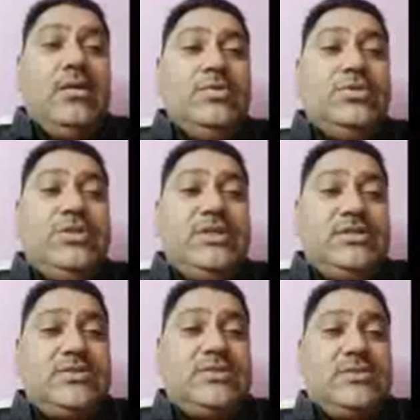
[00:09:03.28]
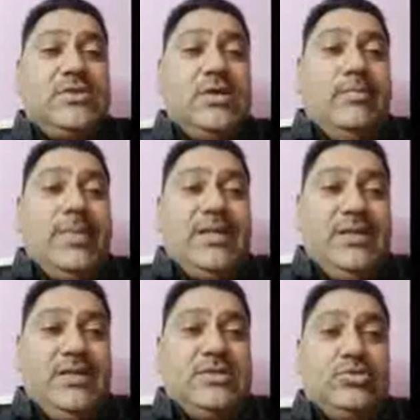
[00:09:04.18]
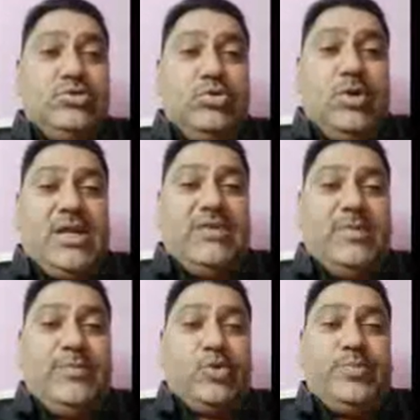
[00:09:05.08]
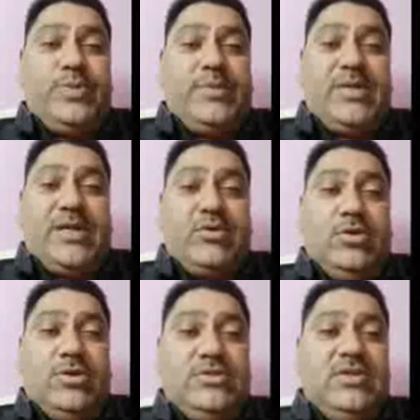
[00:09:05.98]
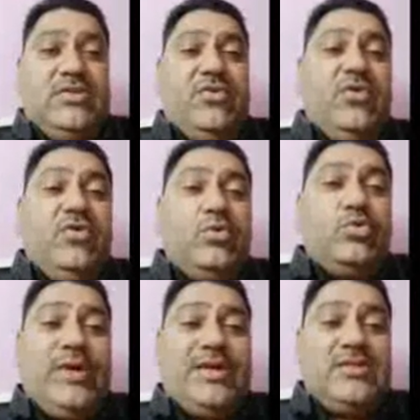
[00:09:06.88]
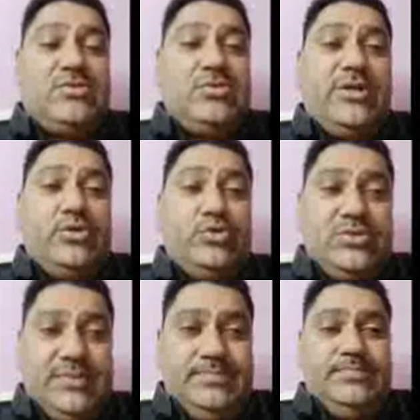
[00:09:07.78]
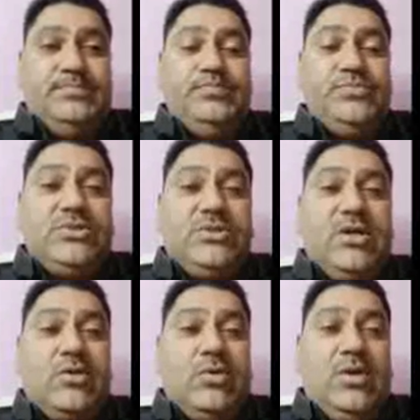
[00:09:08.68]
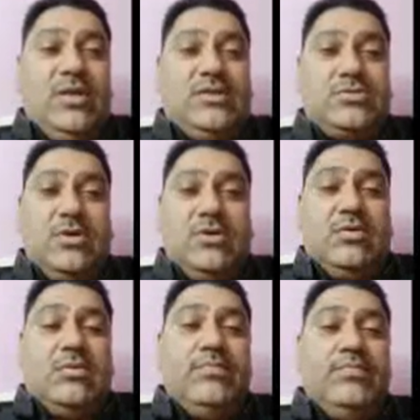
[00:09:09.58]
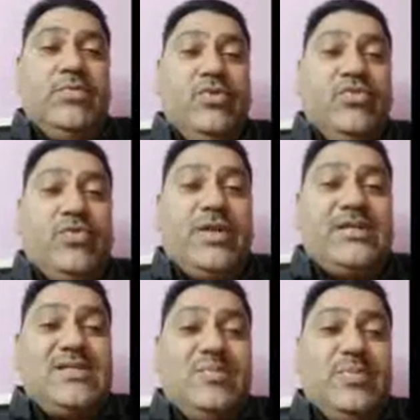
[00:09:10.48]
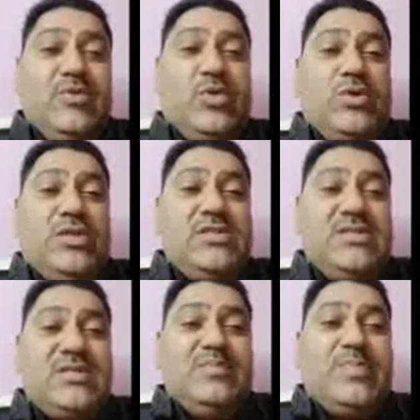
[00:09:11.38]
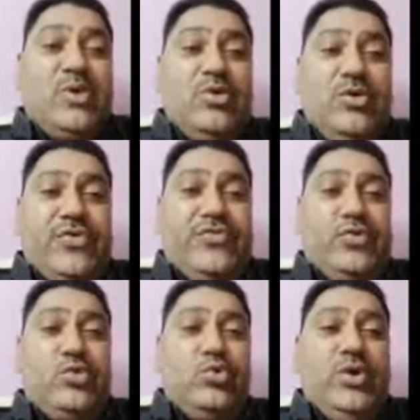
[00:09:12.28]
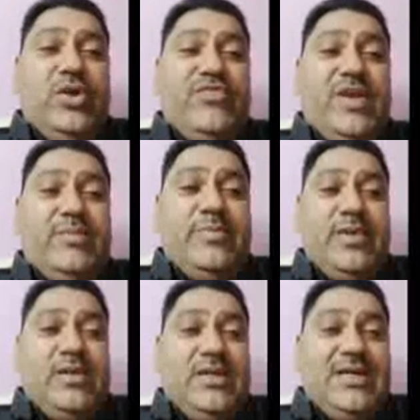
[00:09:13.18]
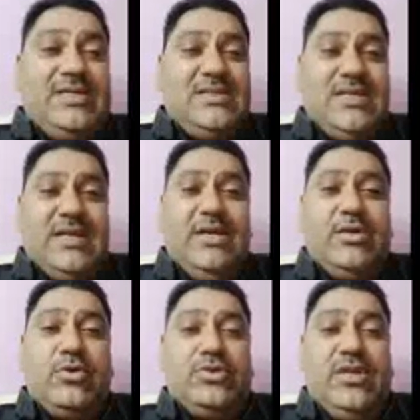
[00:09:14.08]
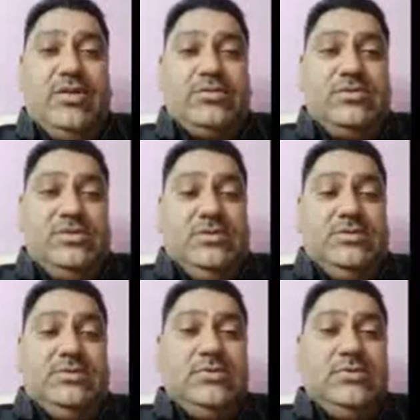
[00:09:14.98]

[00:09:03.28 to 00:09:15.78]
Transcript: these materials do not have appropriate technology to access or use them. They are called as stock. For example, water is a compound of two inflammable gases like hydrogen and oxygen,